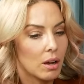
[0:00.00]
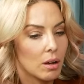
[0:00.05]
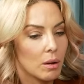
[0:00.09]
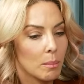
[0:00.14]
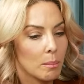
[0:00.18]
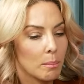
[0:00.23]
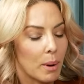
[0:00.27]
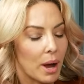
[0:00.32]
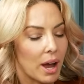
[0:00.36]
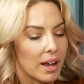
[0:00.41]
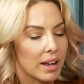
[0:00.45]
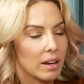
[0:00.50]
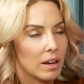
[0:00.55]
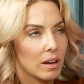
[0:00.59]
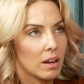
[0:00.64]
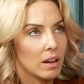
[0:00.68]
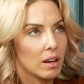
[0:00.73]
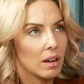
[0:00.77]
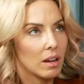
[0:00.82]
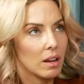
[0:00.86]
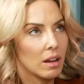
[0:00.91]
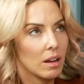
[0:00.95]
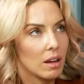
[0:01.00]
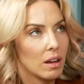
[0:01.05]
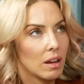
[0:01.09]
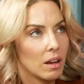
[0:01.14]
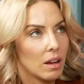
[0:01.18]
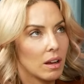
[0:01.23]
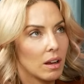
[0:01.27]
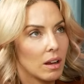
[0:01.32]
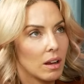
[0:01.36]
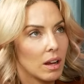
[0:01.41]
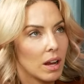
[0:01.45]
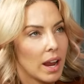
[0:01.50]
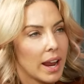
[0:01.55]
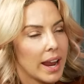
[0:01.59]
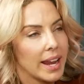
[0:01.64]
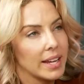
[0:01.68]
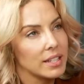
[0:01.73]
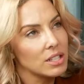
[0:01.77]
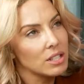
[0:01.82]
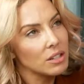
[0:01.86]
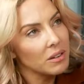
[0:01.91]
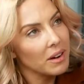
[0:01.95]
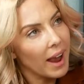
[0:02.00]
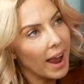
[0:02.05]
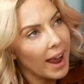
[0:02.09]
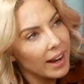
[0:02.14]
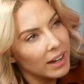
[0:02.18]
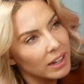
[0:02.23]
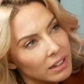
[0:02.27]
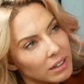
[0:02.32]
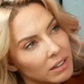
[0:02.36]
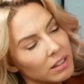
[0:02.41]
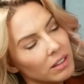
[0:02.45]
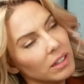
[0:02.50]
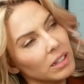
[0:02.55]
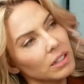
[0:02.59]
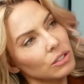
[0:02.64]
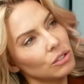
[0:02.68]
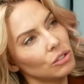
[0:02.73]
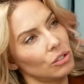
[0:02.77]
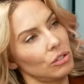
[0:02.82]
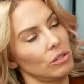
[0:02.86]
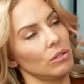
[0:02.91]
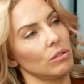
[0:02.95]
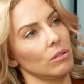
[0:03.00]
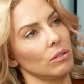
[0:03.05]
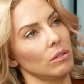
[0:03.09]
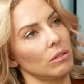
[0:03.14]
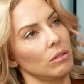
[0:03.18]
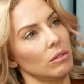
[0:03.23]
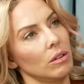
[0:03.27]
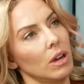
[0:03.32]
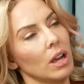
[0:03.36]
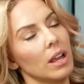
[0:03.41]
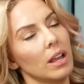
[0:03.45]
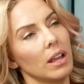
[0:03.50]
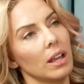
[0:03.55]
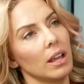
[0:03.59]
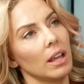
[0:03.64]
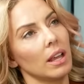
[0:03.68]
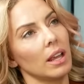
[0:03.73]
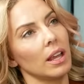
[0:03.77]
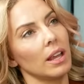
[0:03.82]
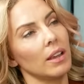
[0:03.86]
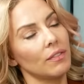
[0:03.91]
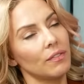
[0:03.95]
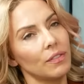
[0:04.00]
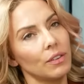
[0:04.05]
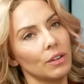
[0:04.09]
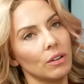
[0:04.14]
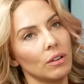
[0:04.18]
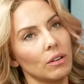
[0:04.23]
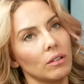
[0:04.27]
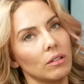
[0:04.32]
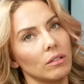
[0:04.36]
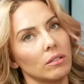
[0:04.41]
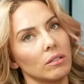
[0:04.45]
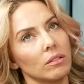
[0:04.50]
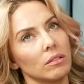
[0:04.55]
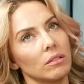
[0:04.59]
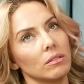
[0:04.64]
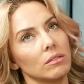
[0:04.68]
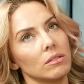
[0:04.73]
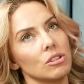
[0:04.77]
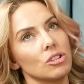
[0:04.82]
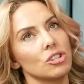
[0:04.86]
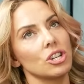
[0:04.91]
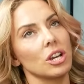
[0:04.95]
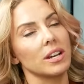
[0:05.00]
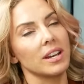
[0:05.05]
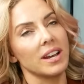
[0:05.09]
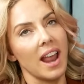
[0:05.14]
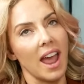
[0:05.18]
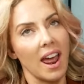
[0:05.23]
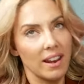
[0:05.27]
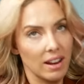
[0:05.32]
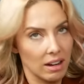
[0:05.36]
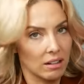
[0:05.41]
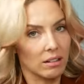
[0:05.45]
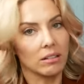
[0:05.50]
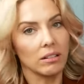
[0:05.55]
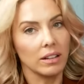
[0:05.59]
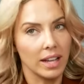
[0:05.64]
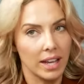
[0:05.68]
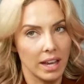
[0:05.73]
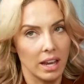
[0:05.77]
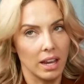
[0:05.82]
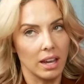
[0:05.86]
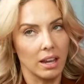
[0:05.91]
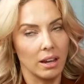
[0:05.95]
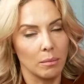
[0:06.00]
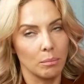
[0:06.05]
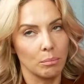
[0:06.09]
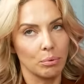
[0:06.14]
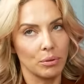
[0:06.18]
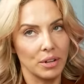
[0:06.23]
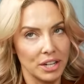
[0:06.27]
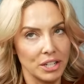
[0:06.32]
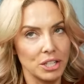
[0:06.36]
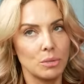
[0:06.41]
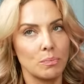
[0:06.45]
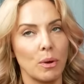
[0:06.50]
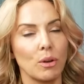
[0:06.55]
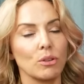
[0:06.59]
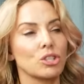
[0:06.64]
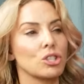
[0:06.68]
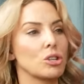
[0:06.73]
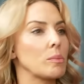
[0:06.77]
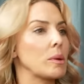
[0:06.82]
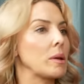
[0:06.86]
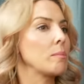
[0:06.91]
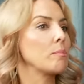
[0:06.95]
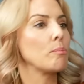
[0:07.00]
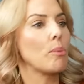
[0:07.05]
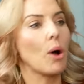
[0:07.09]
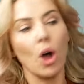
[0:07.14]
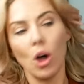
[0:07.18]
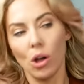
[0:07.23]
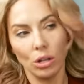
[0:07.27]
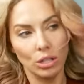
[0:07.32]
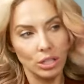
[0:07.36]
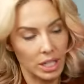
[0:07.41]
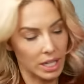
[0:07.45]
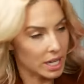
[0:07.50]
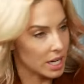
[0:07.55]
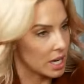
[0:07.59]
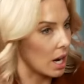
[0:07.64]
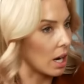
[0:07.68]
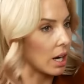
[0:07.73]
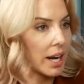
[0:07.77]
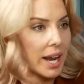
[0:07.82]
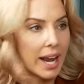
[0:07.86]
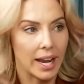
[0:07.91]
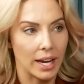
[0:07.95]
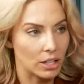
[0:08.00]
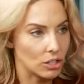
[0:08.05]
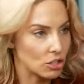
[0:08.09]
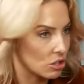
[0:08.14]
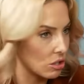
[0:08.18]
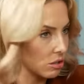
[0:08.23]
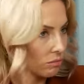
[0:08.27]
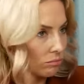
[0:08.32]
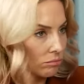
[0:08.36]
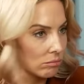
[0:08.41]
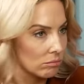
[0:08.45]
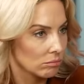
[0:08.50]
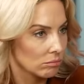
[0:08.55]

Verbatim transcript: But is there anything to, if you're genetically predisposed to be bald at a young age,